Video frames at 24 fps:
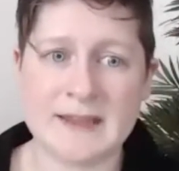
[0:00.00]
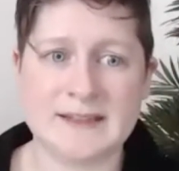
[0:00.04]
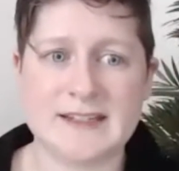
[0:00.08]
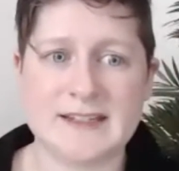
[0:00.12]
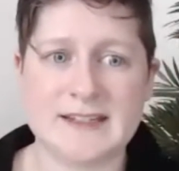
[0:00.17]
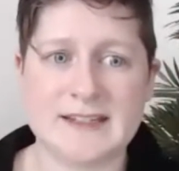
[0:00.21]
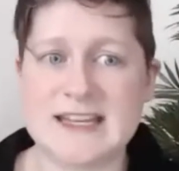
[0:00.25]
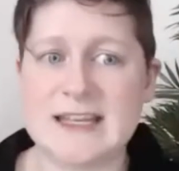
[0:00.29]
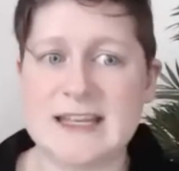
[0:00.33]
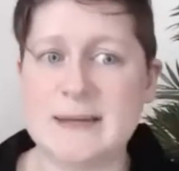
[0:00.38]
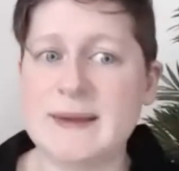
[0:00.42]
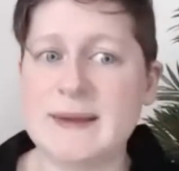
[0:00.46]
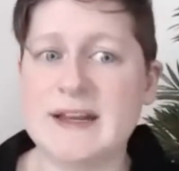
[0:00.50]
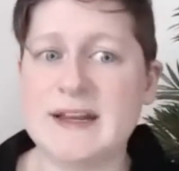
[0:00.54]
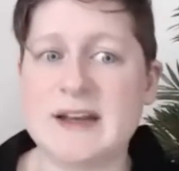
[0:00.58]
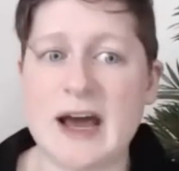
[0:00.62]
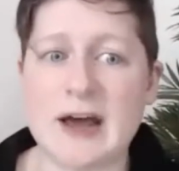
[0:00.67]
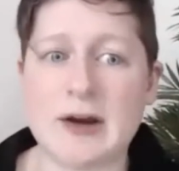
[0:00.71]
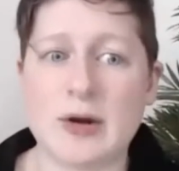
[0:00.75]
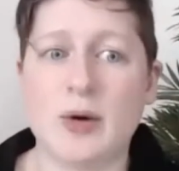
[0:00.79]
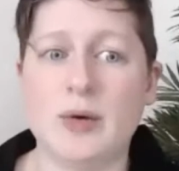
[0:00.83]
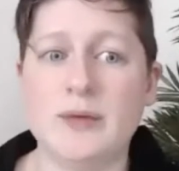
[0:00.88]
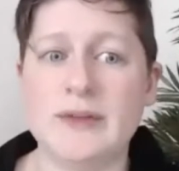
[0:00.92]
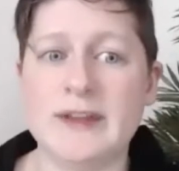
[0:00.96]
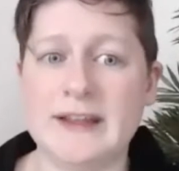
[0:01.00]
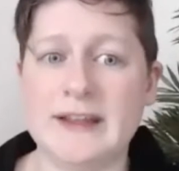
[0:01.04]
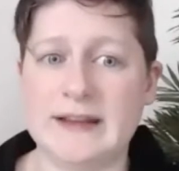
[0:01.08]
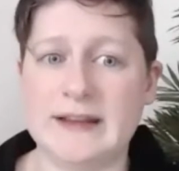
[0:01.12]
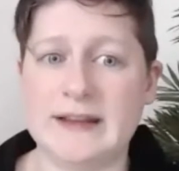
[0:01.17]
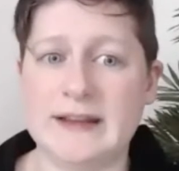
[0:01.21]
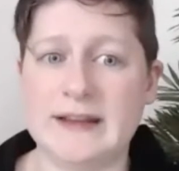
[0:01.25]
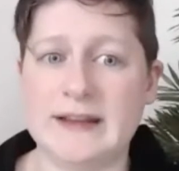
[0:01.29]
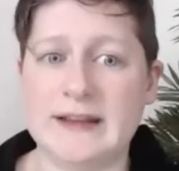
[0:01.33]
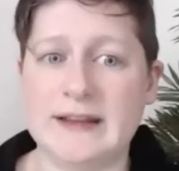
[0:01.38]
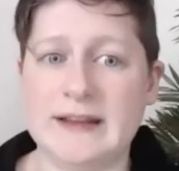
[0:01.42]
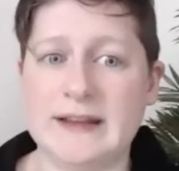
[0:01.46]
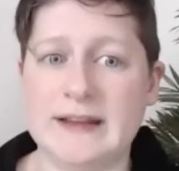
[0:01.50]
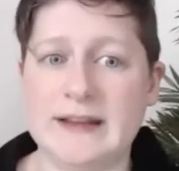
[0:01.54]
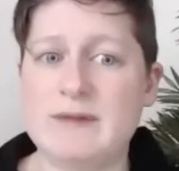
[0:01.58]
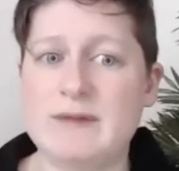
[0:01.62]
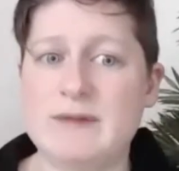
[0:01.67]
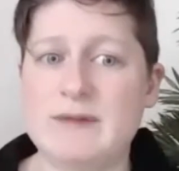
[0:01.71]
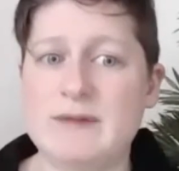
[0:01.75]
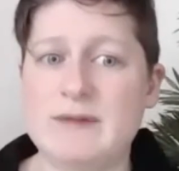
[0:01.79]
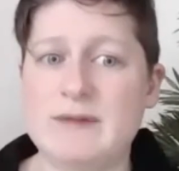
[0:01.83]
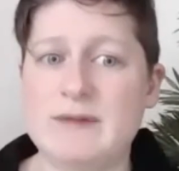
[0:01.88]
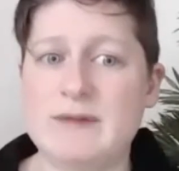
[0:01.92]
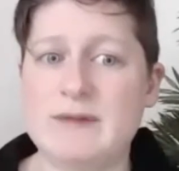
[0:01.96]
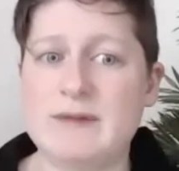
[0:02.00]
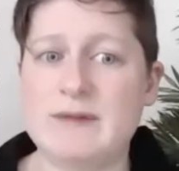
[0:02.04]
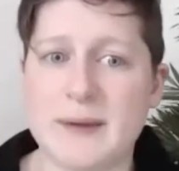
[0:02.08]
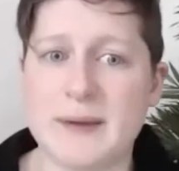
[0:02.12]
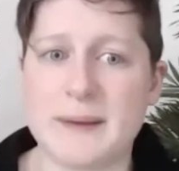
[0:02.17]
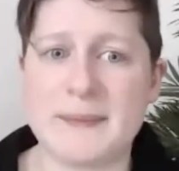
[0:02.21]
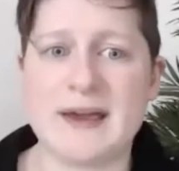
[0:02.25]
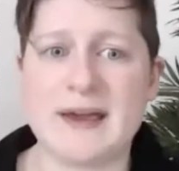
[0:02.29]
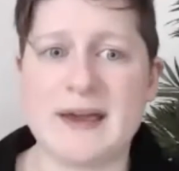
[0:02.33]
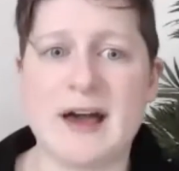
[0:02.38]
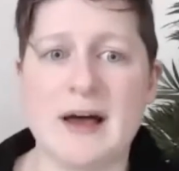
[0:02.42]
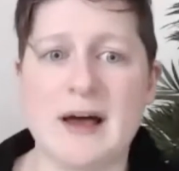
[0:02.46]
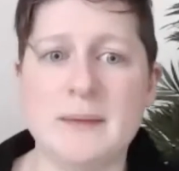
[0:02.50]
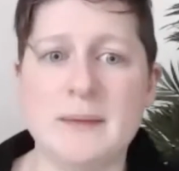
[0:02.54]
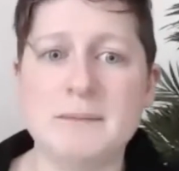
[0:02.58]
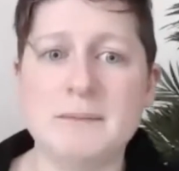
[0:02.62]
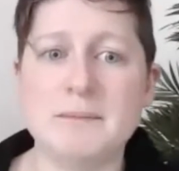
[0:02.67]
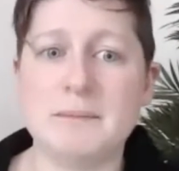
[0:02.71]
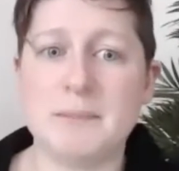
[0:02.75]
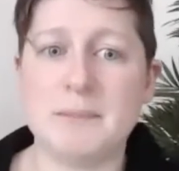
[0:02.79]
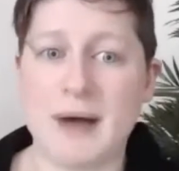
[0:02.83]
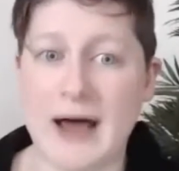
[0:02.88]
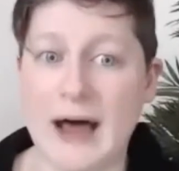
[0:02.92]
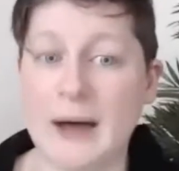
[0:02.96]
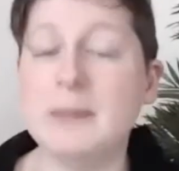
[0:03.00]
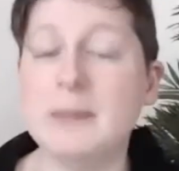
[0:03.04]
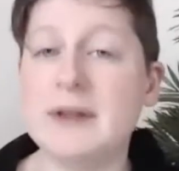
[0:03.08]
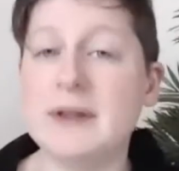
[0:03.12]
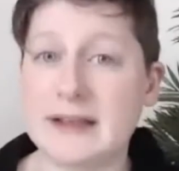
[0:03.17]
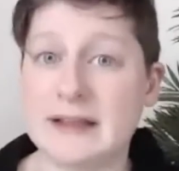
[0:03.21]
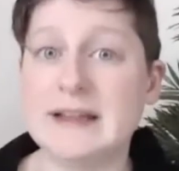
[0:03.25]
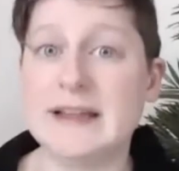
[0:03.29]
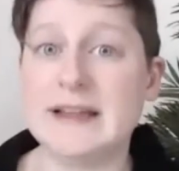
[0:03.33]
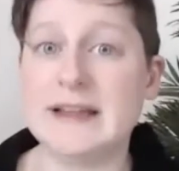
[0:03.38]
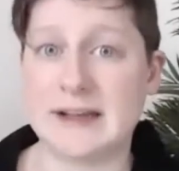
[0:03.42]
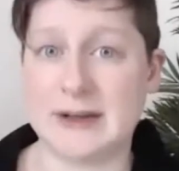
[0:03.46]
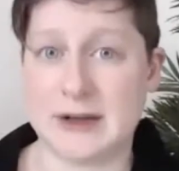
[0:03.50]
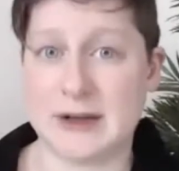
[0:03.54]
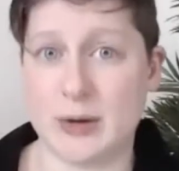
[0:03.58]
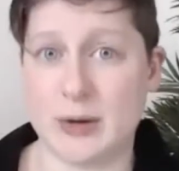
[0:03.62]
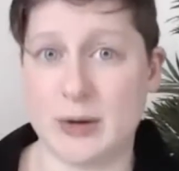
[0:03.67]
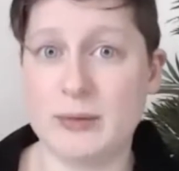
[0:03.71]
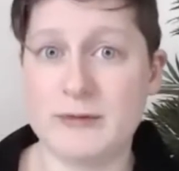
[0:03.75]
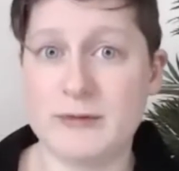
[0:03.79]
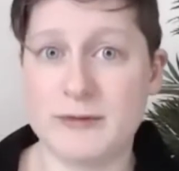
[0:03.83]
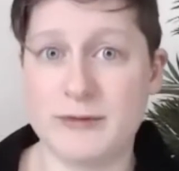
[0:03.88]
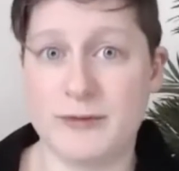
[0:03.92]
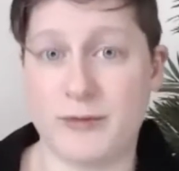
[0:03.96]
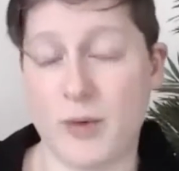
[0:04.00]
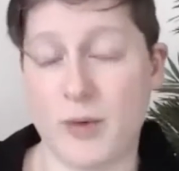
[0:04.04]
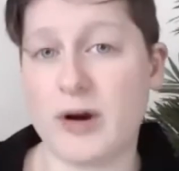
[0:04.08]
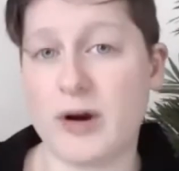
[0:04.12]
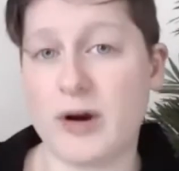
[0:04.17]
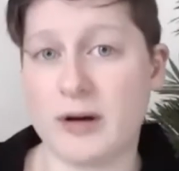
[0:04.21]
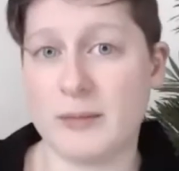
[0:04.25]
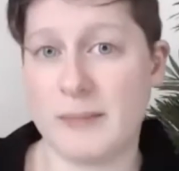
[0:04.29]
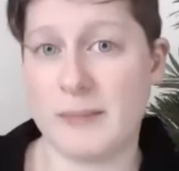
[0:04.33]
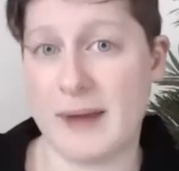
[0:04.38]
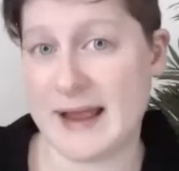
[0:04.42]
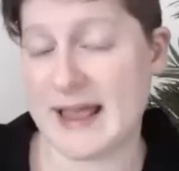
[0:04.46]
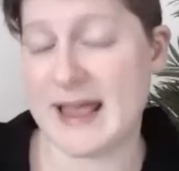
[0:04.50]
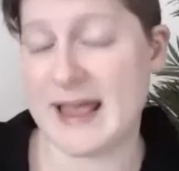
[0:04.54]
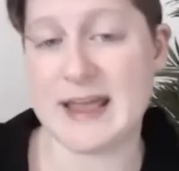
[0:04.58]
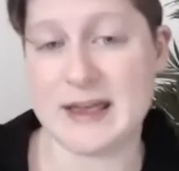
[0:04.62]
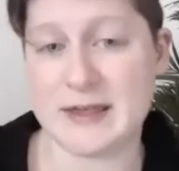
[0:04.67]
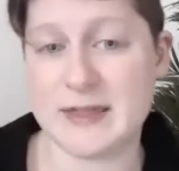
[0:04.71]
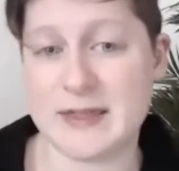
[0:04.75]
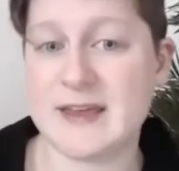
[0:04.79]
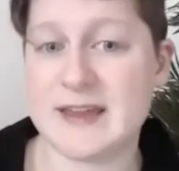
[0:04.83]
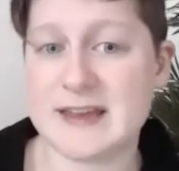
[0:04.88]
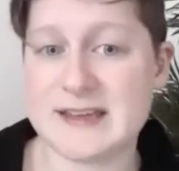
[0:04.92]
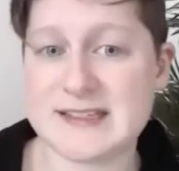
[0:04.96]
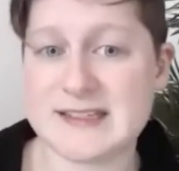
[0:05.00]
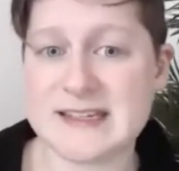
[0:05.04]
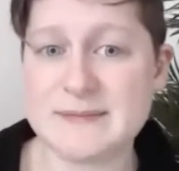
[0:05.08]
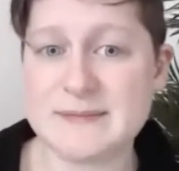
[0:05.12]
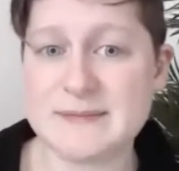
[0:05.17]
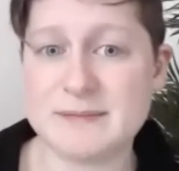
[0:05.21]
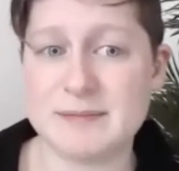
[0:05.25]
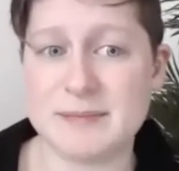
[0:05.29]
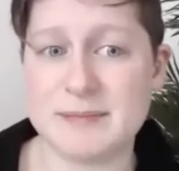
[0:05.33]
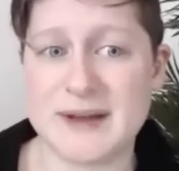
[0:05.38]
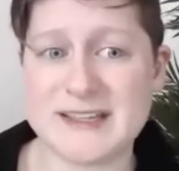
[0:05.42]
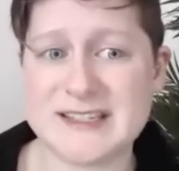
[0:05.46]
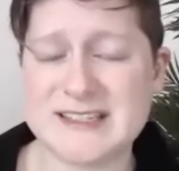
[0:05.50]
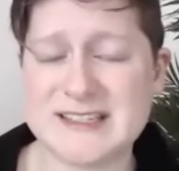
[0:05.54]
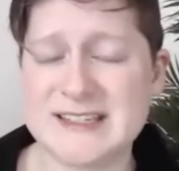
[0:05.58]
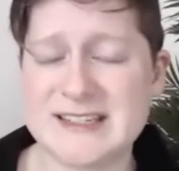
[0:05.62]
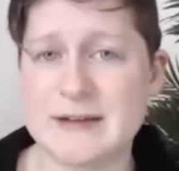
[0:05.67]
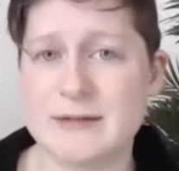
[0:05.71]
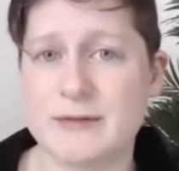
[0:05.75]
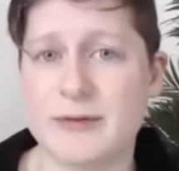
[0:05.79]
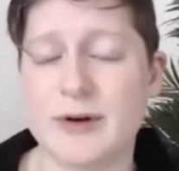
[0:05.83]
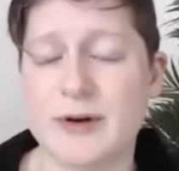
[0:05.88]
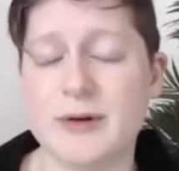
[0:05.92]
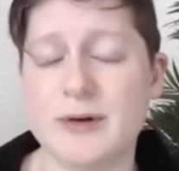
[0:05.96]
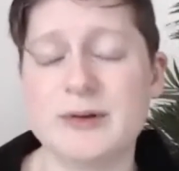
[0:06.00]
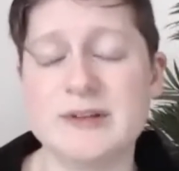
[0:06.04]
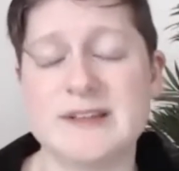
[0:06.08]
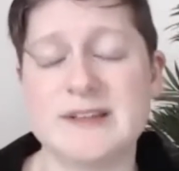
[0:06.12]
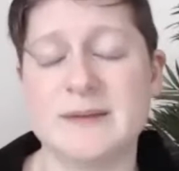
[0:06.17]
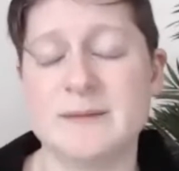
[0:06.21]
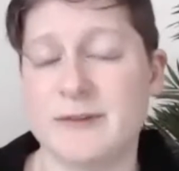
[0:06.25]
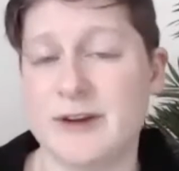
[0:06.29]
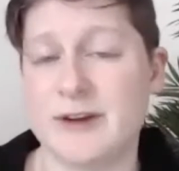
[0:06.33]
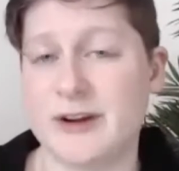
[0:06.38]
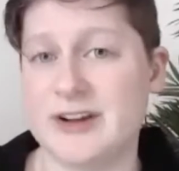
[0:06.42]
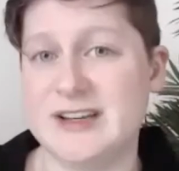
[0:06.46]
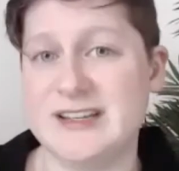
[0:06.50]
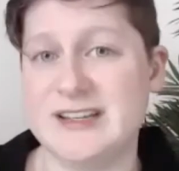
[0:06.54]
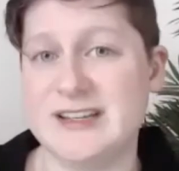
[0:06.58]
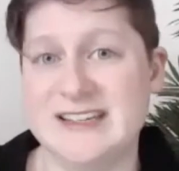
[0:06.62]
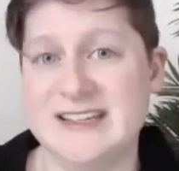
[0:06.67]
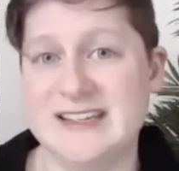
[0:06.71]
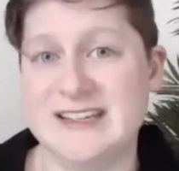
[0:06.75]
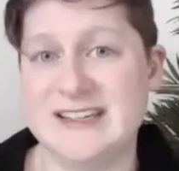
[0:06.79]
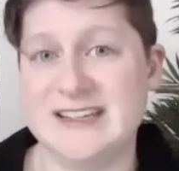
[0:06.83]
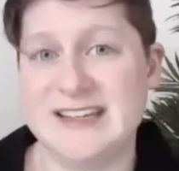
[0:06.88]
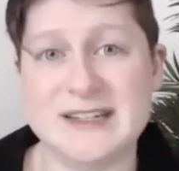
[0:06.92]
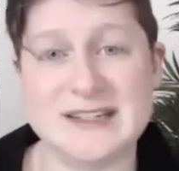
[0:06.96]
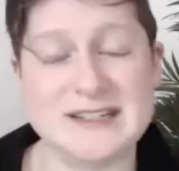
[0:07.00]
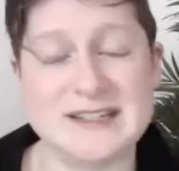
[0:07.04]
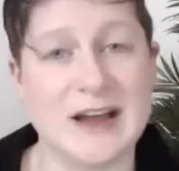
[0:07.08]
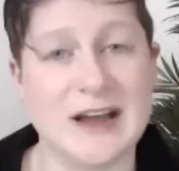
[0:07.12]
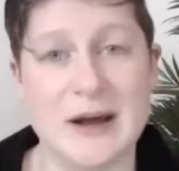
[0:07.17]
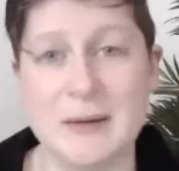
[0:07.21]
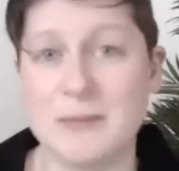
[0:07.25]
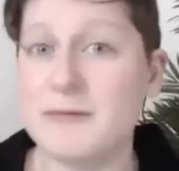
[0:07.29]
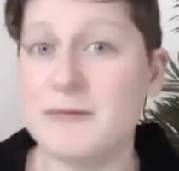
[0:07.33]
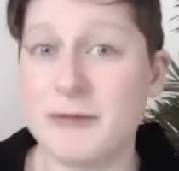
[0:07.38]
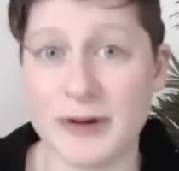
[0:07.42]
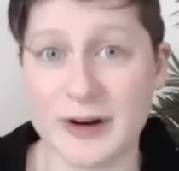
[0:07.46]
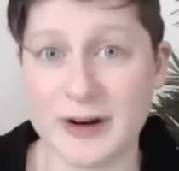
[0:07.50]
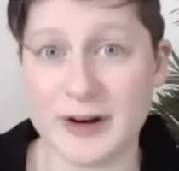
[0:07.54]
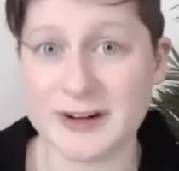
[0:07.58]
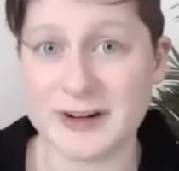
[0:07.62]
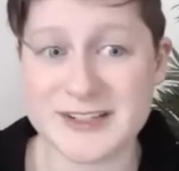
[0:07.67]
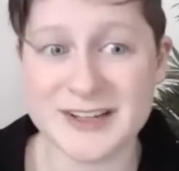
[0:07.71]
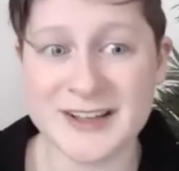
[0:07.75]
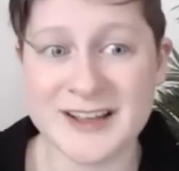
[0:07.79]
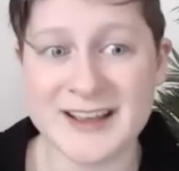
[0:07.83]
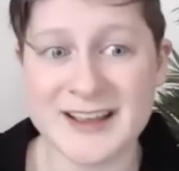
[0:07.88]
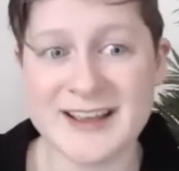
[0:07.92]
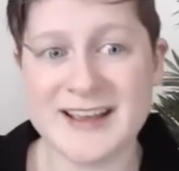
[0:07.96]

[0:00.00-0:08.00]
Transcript: To see me not only leave the fold, but become publicly known for my atheism must evoke some very deep discomfort.